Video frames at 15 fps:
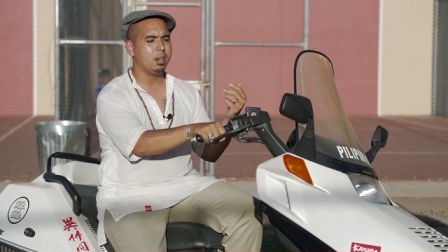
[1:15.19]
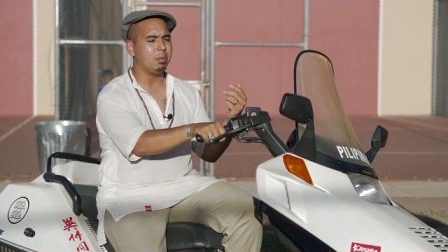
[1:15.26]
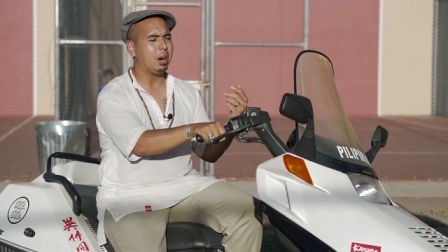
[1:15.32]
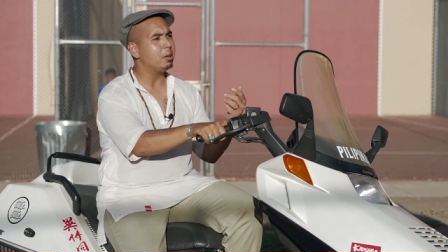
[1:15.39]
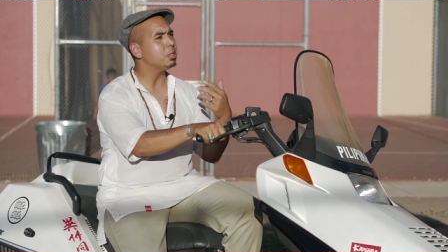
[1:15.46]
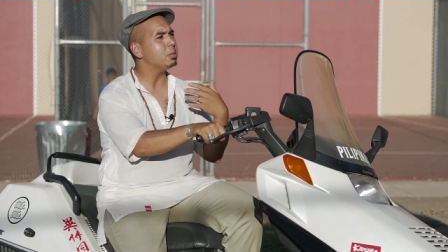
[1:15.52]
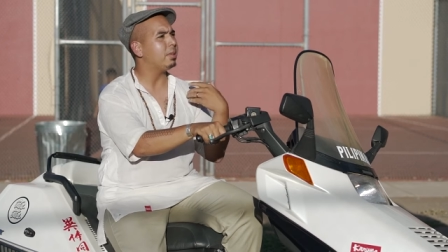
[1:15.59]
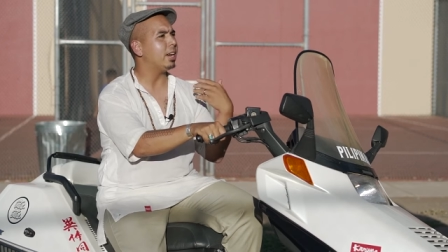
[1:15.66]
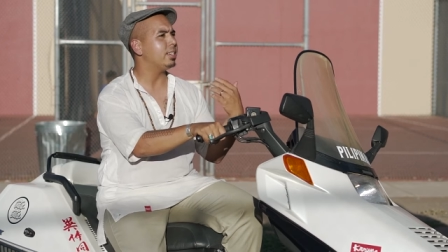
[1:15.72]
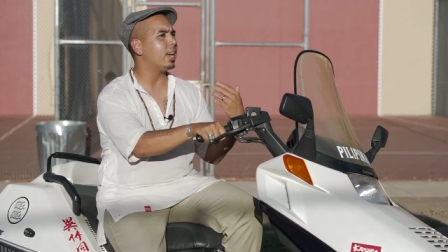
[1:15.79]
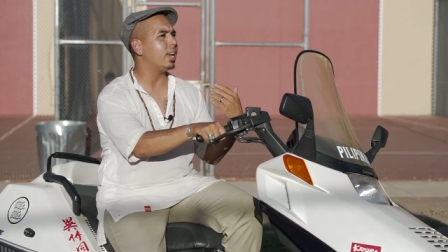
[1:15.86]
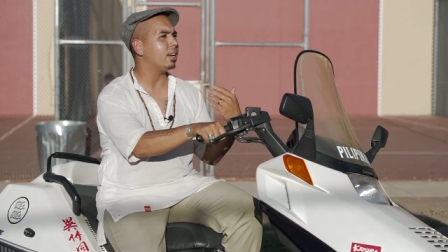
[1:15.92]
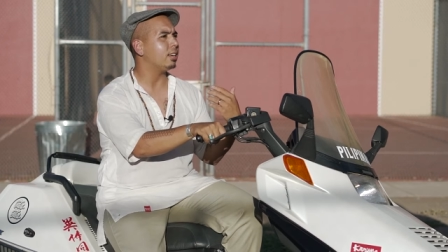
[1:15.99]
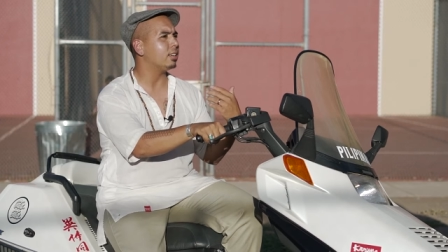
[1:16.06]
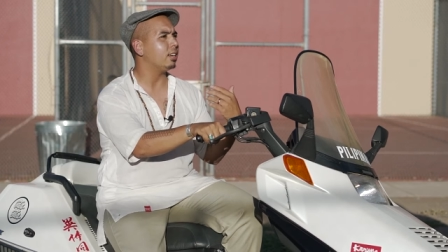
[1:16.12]
why was my
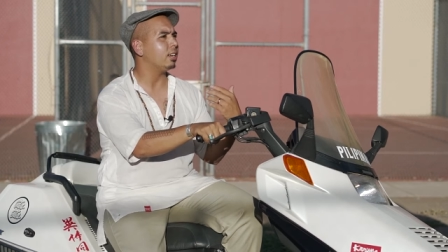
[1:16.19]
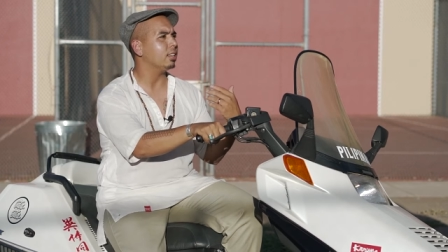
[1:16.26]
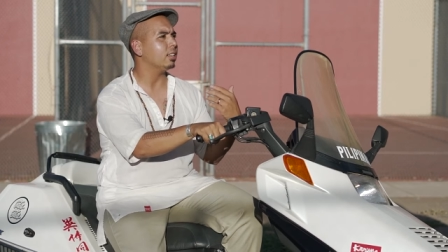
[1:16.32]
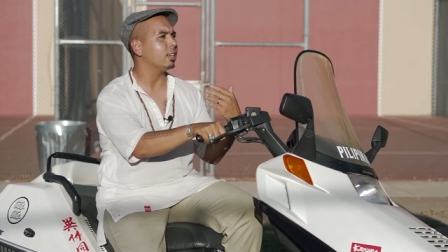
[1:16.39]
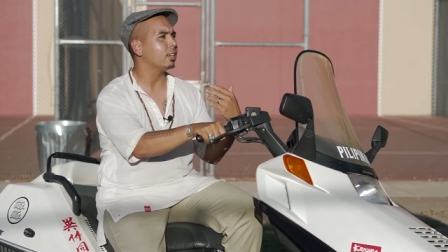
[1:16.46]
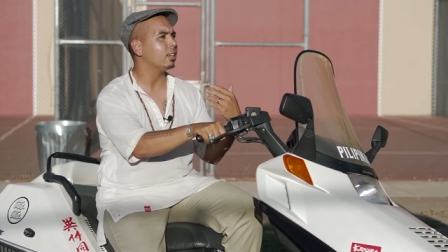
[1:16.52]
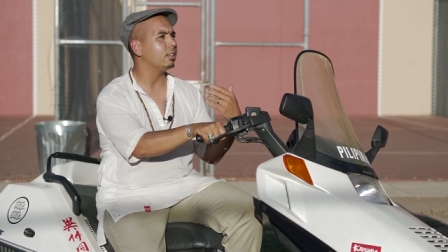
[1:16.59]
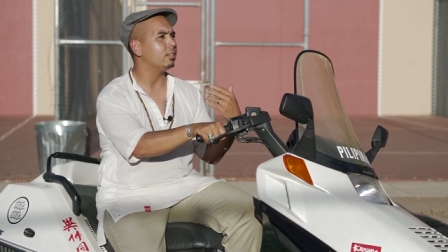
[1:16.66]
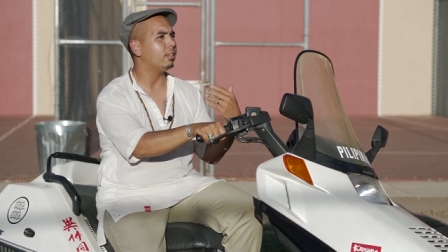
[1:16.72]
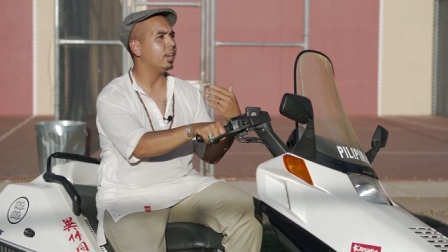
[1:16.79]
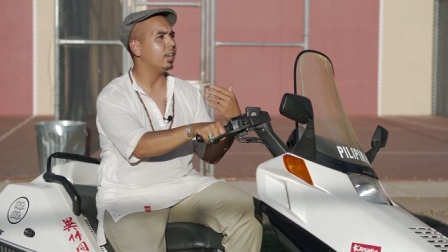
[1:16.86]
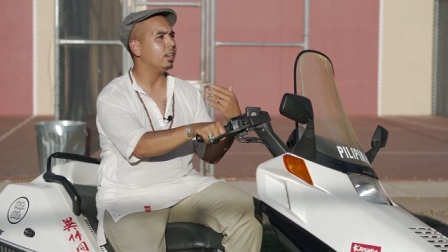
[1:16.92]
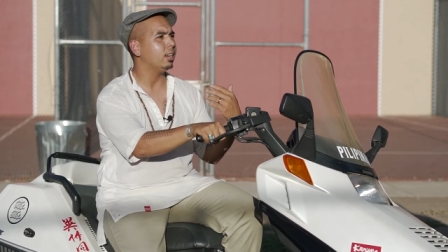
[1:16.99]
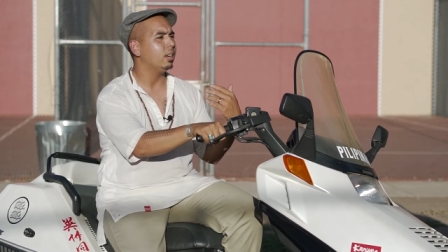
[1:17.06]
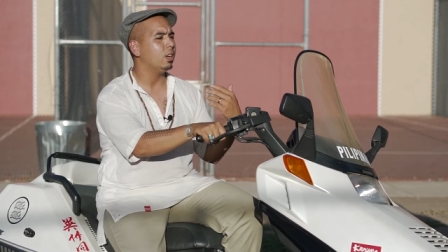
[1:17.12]
dad alcoholic, right?